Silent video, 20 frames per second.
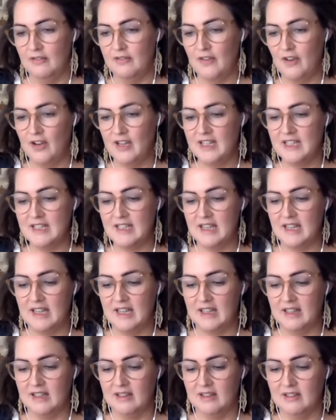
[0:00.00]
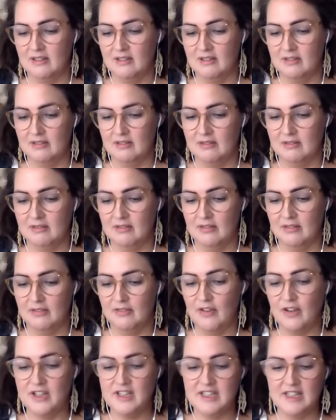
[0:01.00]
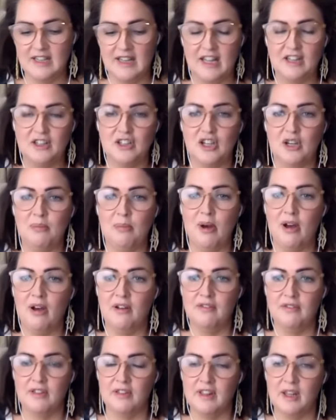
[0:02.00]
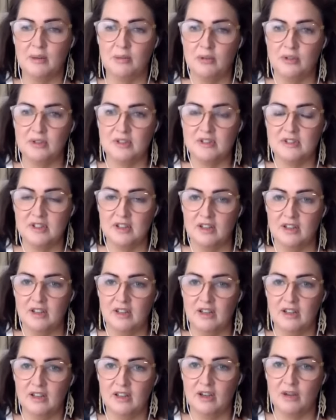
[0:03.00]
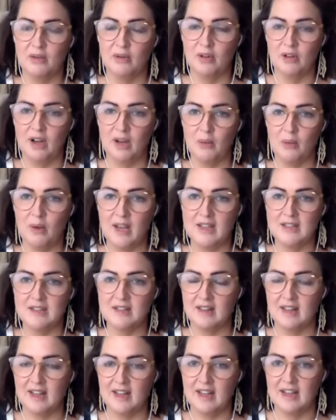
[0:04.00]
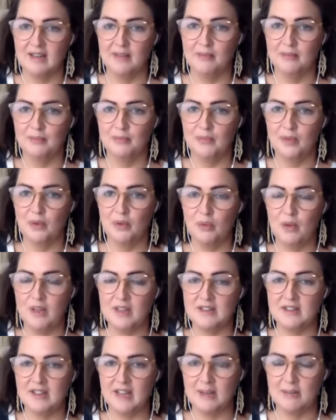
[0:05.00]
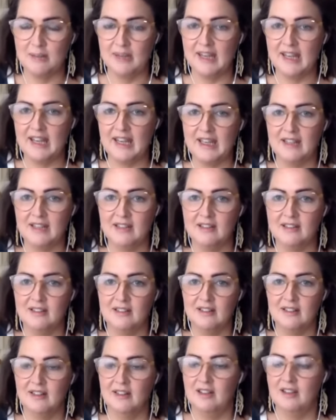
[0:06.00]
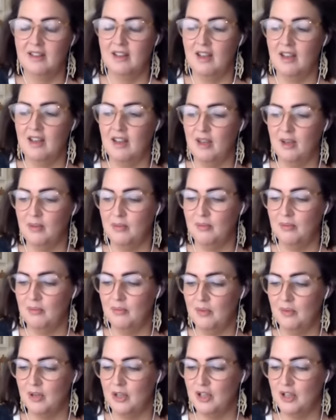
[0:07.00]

finding finding that new path that they want to go on like where do they where do they begin um,